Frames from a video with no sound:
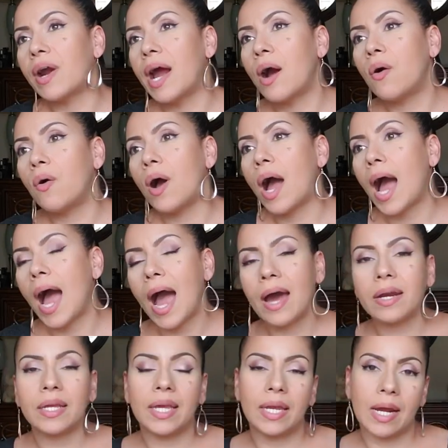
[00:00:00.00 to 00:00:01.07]
out how
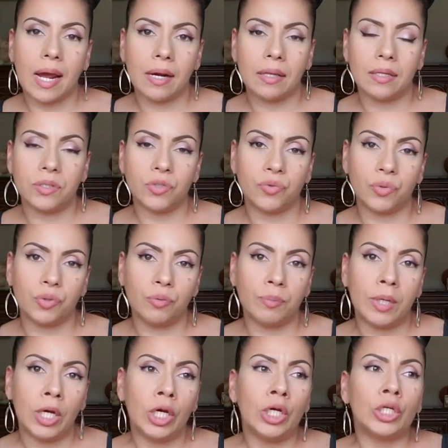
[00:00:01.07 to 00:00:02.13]
to get out of this room.
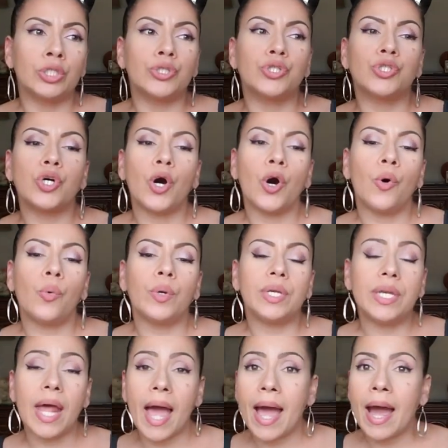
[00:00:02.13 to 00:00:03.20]
So
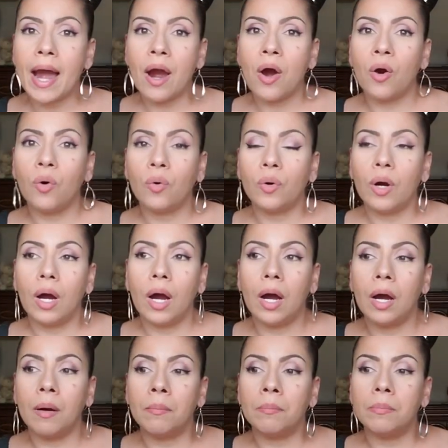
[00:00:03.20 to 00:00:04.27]
now
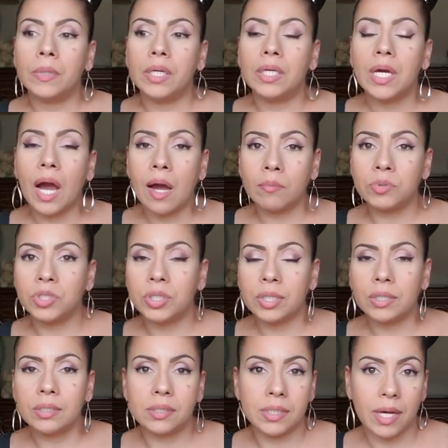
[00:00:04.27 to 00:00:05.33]

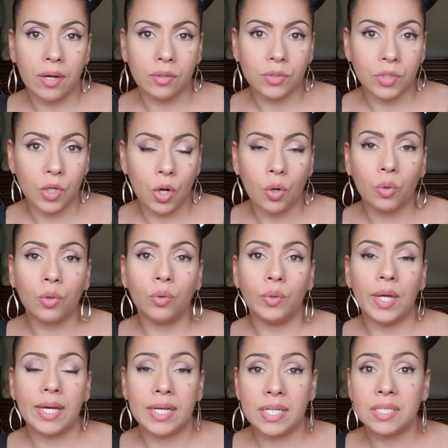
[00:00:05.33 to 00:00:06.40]
Yamcha tells Goku
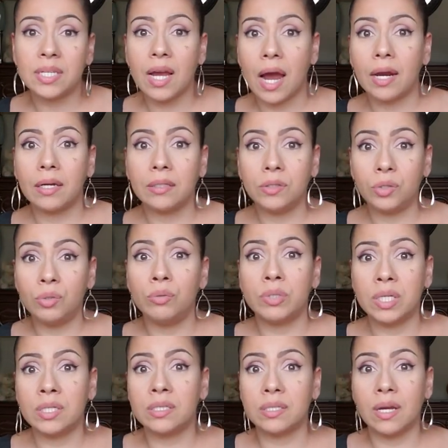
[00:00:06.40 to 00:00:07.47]
that he's got to use
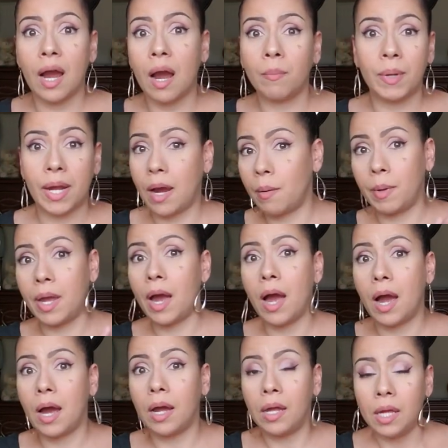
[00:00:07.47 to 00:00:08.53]
his
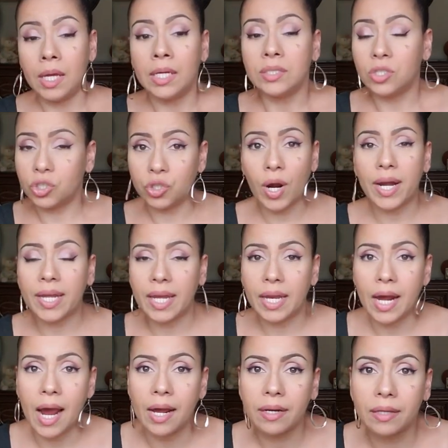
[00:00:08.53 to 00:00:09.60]
Kamehameha to try to
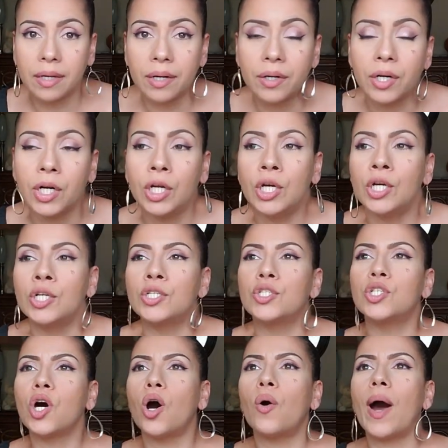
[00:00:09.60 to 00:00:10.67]
get out of there.
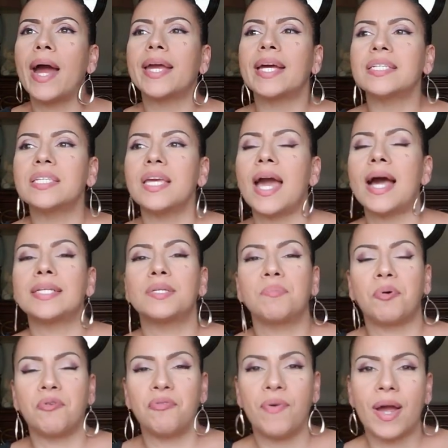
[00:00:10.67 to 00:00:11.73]
So I guess he hasn't
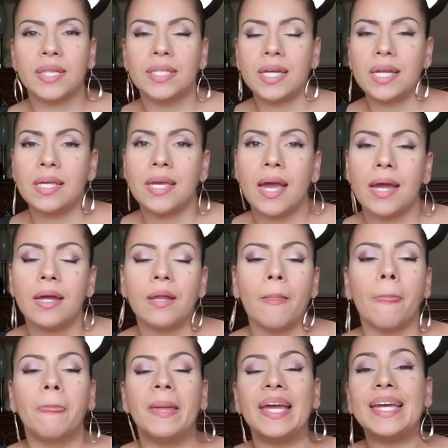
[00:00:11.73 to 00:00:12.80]
perfected it yet.
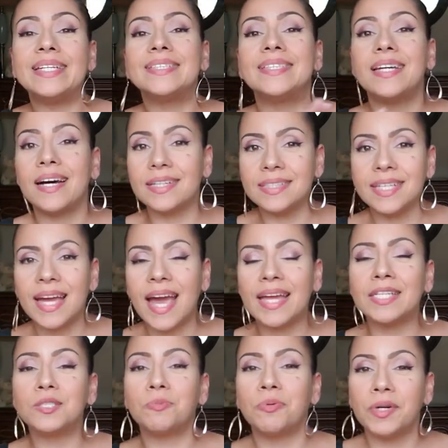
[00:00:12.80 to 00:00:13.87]
He does it,
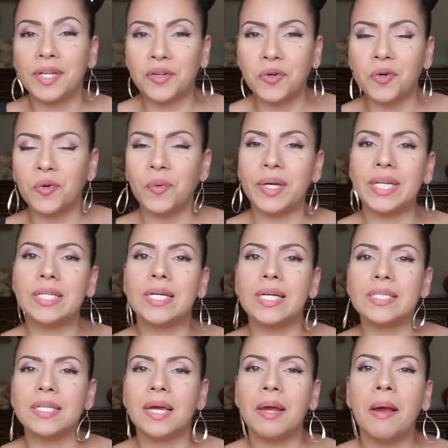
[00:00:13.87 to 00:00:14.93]
and it's pretty cool when he
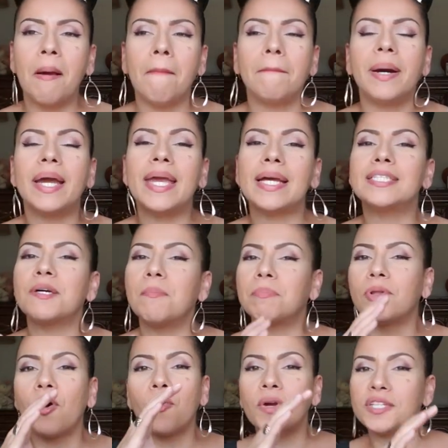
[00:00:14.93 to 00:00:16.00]
does it, but he ends up
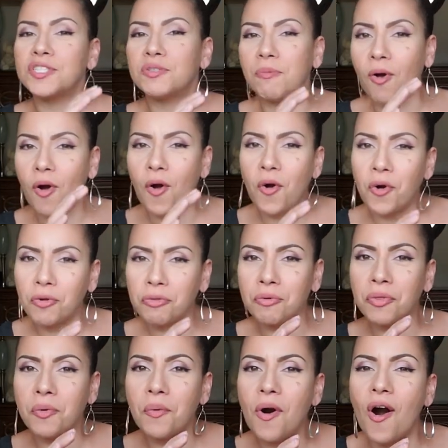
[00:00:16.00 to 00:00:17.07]
blowing a small hole through
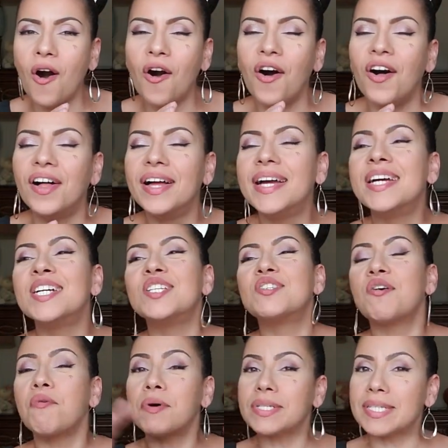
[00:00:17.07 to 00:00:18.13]
the wall.
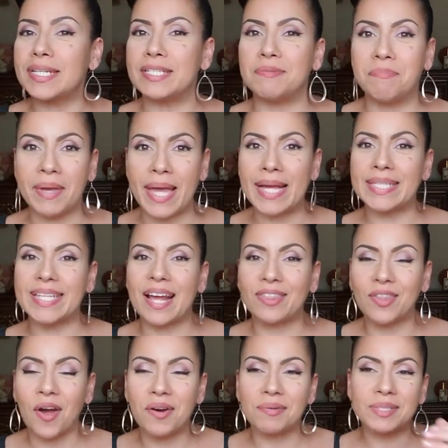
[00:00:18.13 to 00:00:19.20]
So it wasn't as big as I
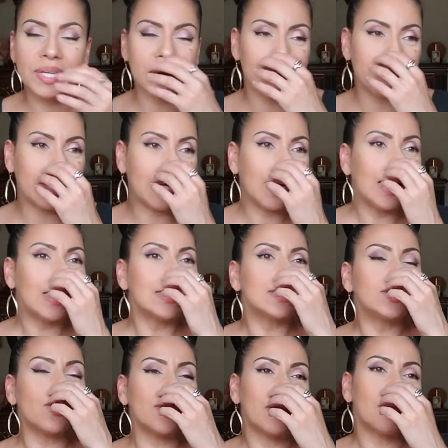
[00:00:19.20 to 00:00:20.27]
thought it was going to be.
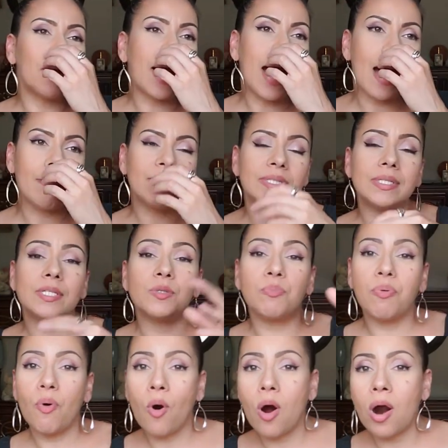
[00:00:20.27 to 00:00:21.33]
So then what happens is
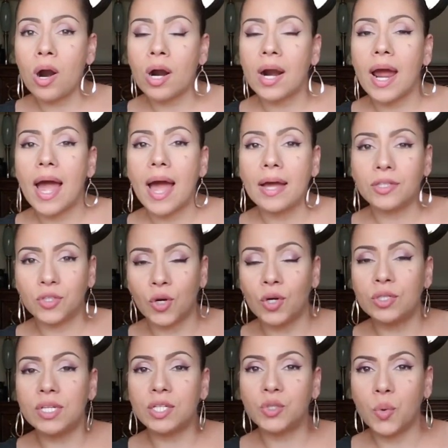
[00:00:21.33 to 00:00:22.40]
Puar
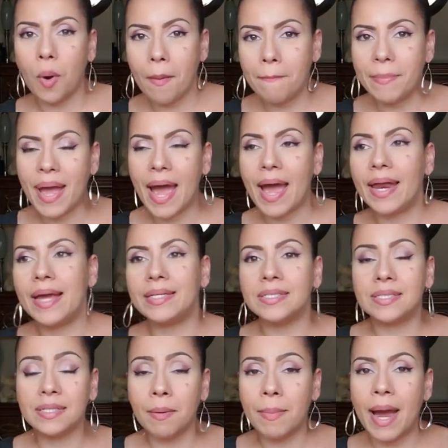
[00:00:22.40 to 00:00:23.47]
turns into a bat and
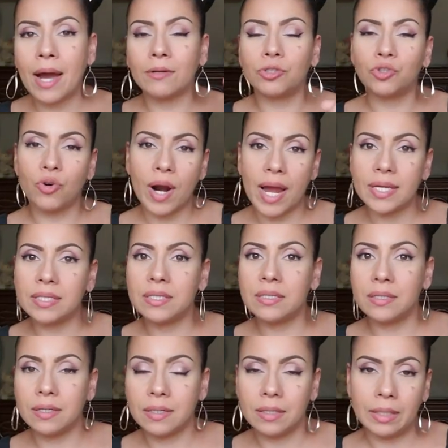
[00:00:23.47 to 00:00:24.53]
somehow tries
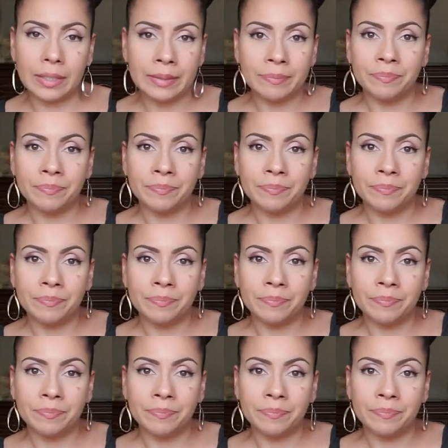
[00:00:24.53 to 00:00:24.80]
to